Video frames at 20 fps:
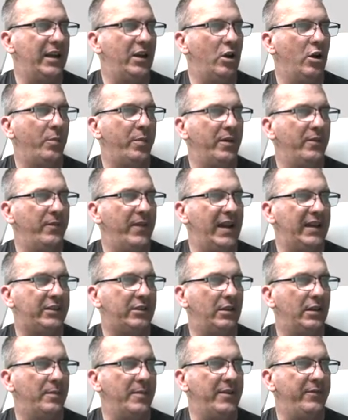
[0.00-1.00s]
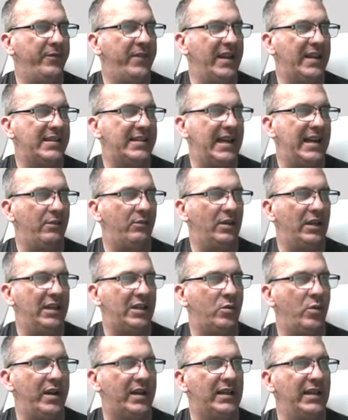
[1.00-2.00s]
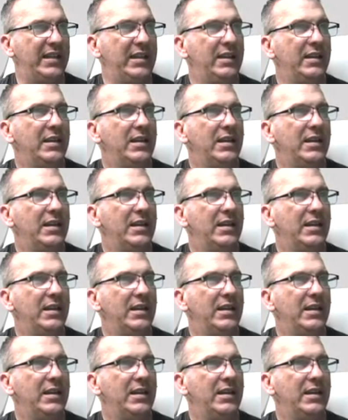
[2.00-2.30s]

open vector. Let me fix that really quickly.